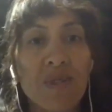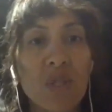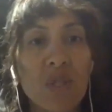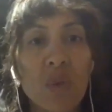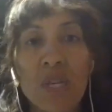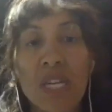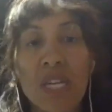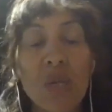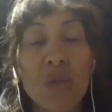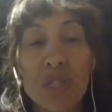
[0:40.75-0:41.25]

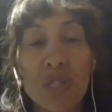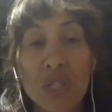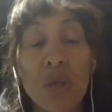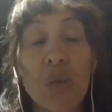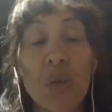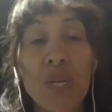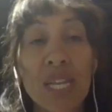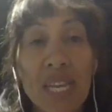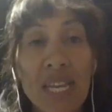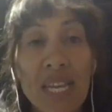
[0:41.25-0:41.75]
20 or
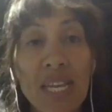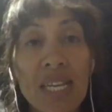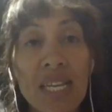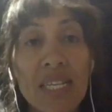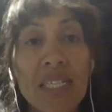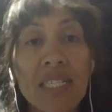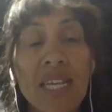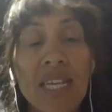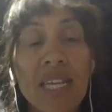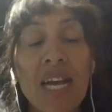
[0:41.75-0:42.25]
so
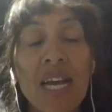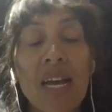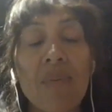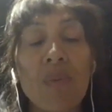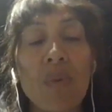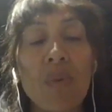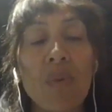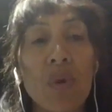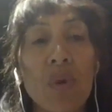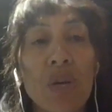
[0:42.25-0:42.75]
years,
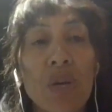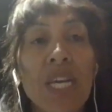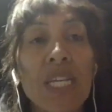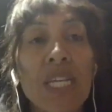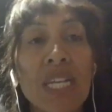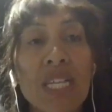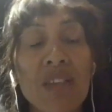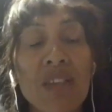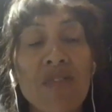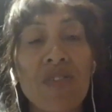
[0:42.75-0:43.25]

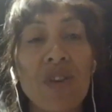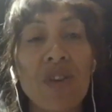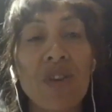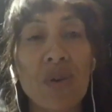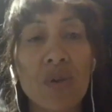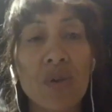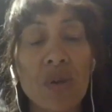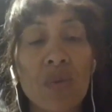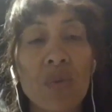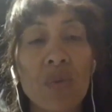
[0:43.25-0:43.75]
working in the
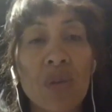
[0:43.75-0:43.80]
field